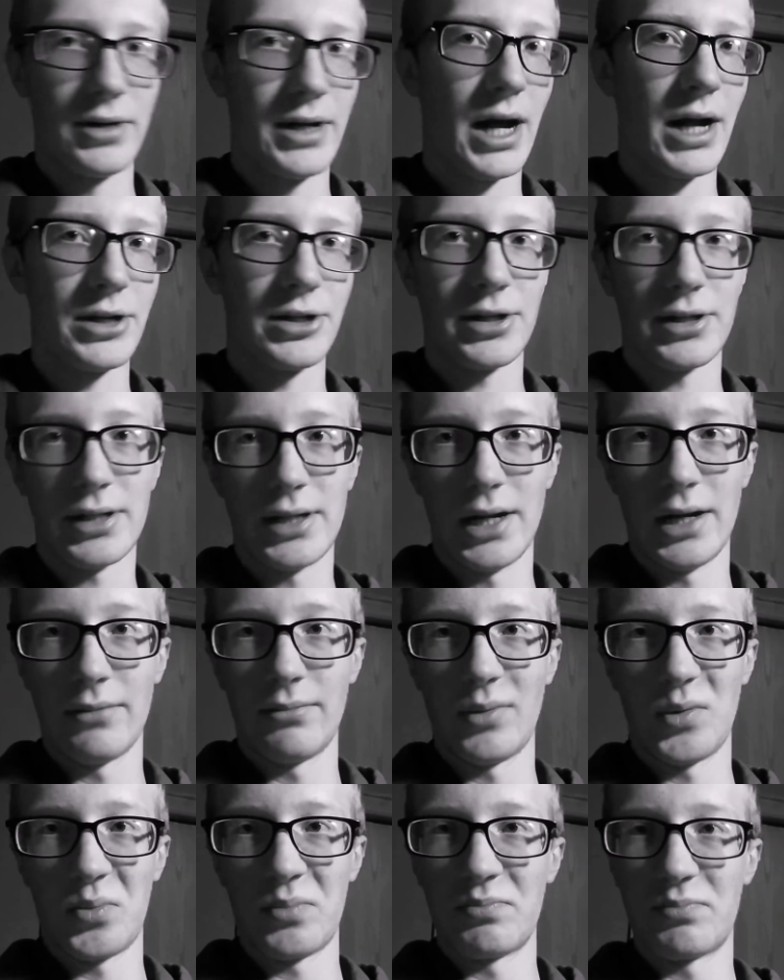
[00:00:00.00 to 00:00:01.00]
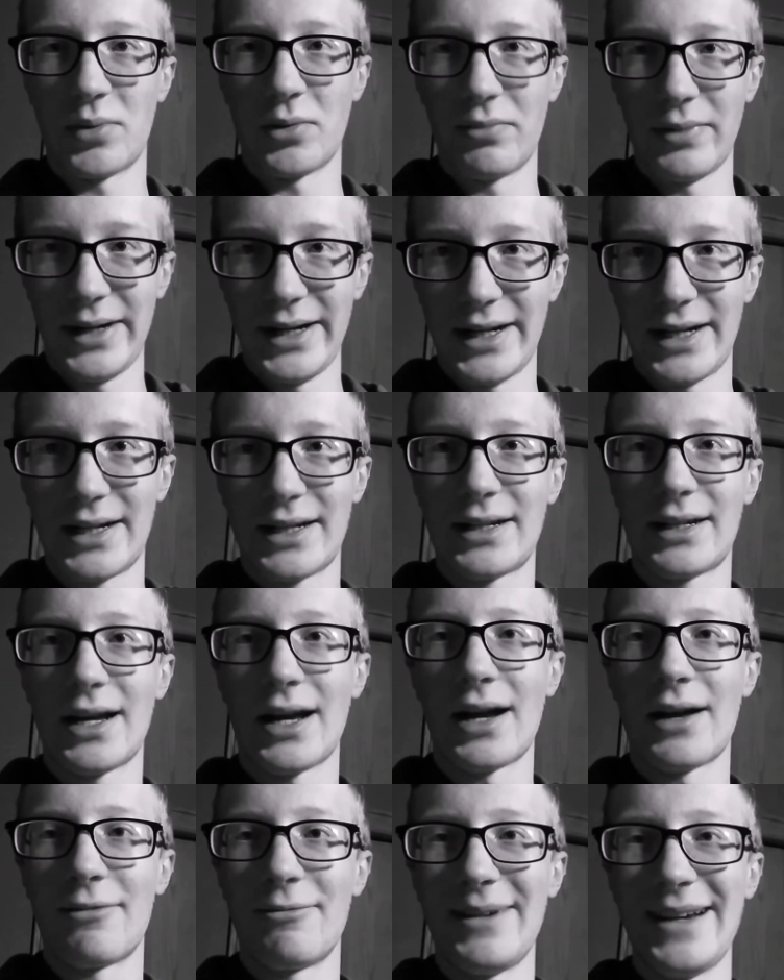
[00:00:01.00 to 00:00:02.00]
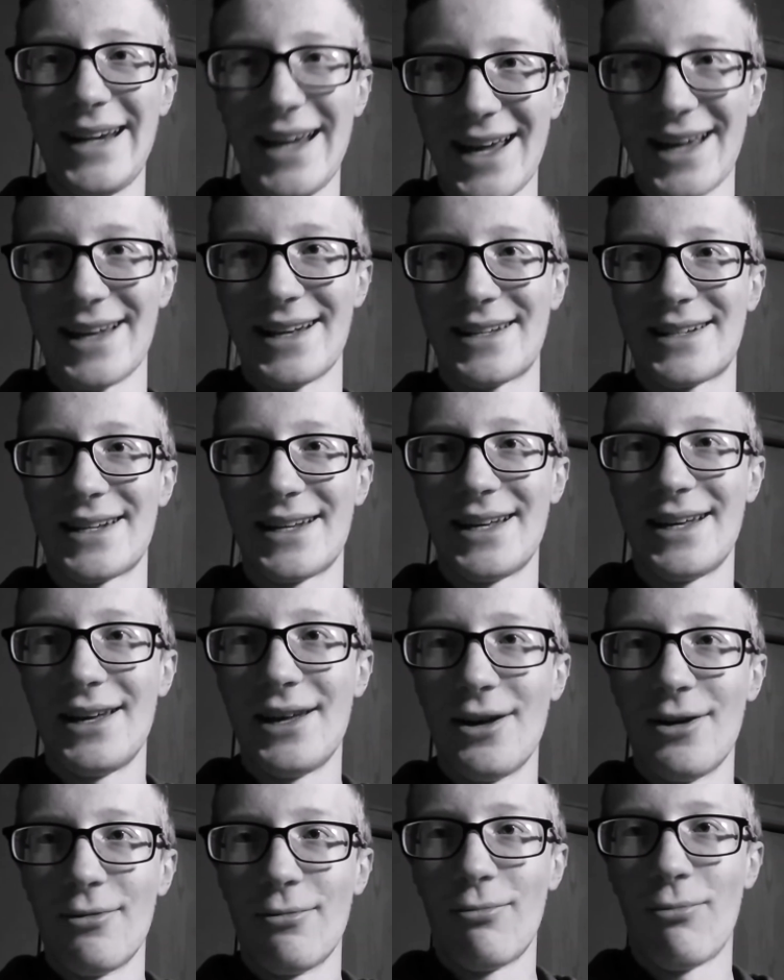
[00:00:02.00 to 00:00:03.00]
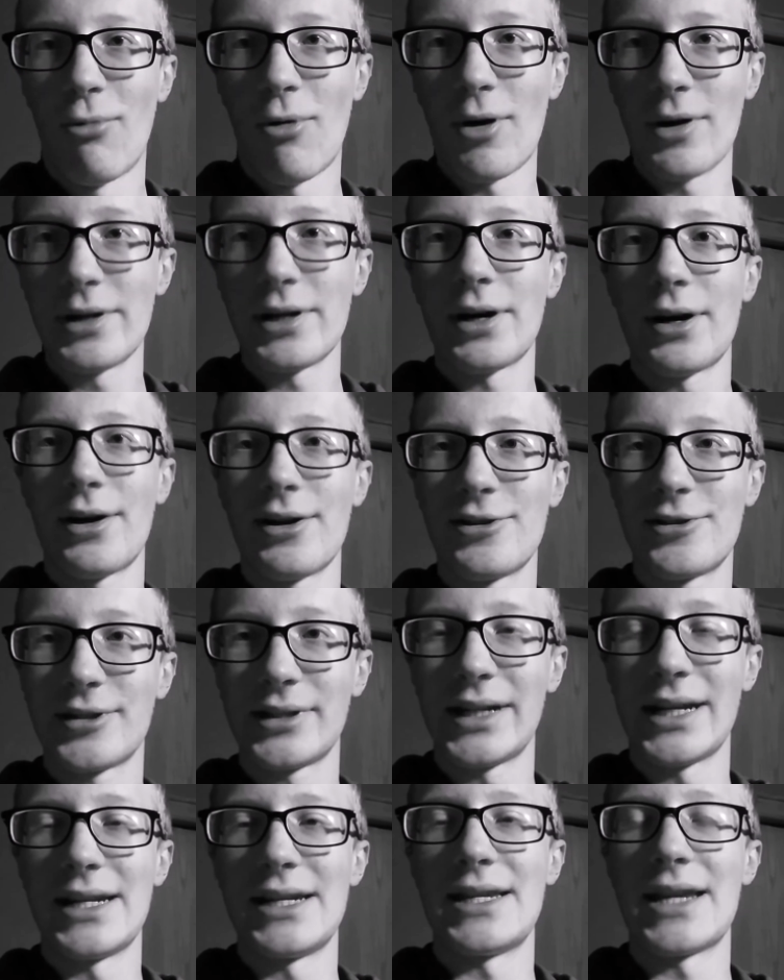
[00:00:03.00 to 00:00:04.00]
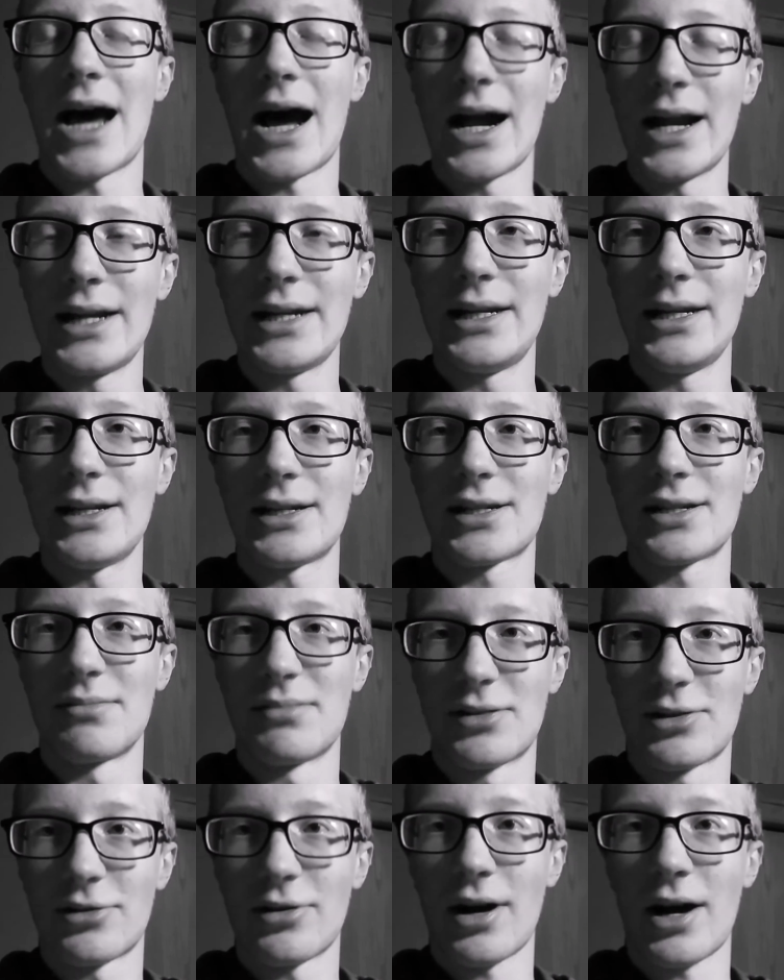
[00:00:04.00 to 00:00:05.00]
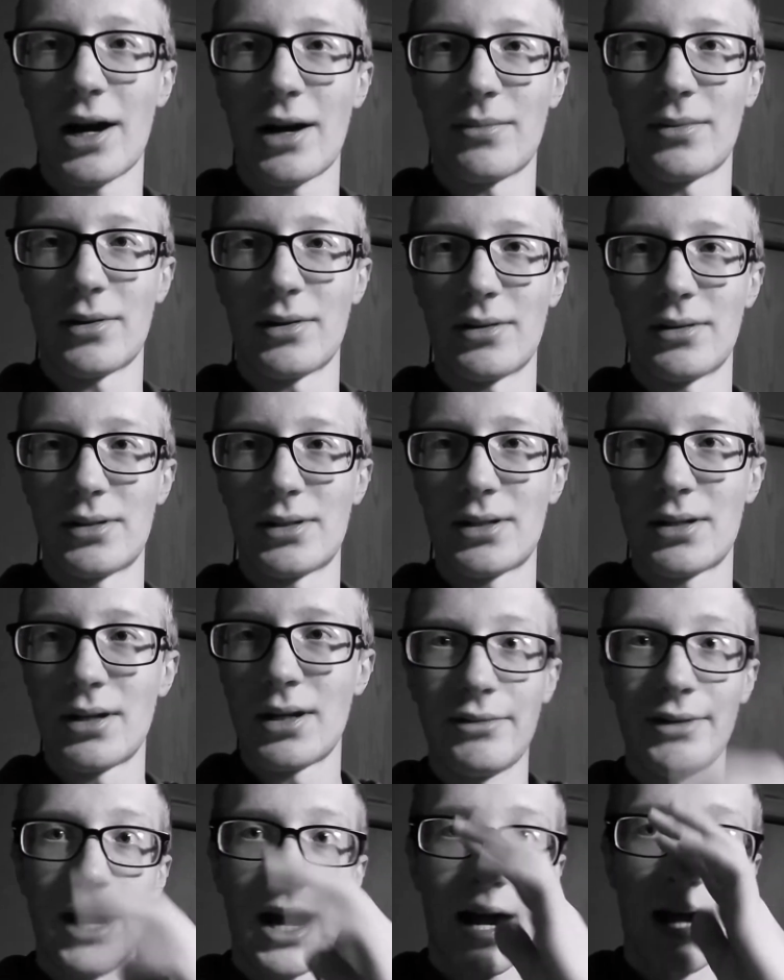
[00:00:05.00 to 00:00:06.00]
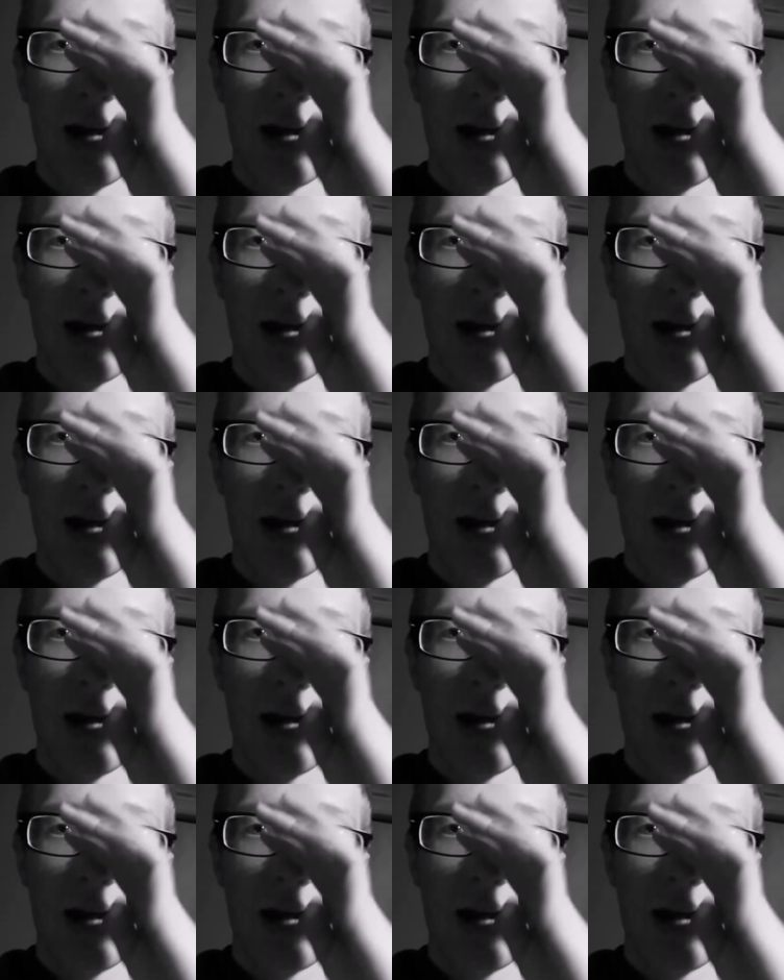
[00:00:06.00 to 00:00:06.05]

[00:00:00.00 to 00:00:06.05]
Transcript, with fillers: well, not just hit, but, but we, we hit one hundred ninety subscribers. You